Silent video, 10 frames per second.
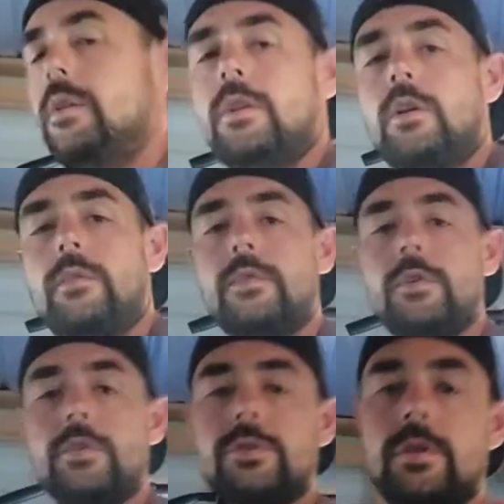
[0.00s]
If you're
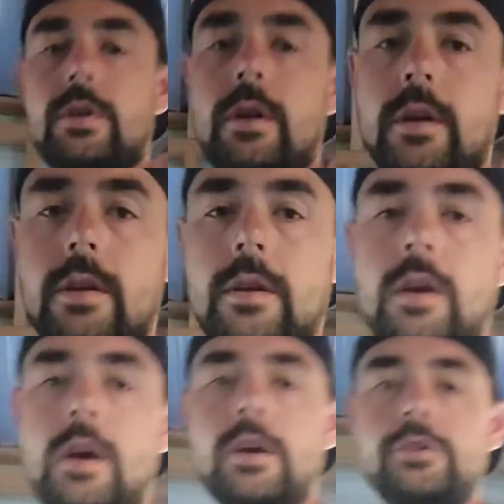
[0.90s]
used to
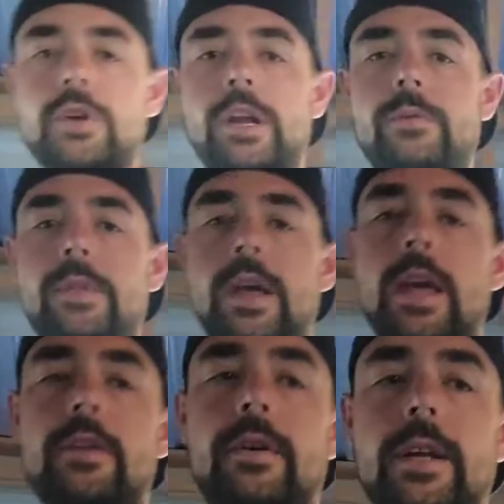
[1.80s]
training with a
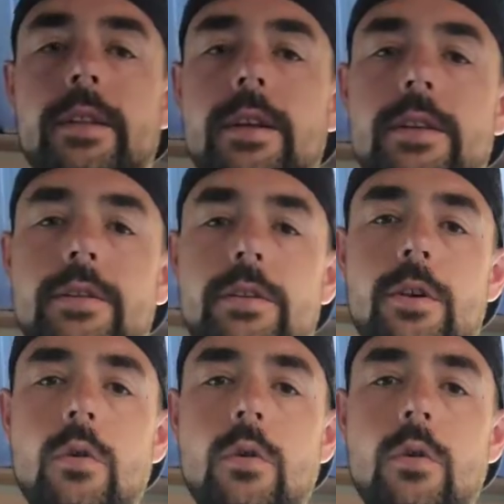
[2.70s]
handle like this and you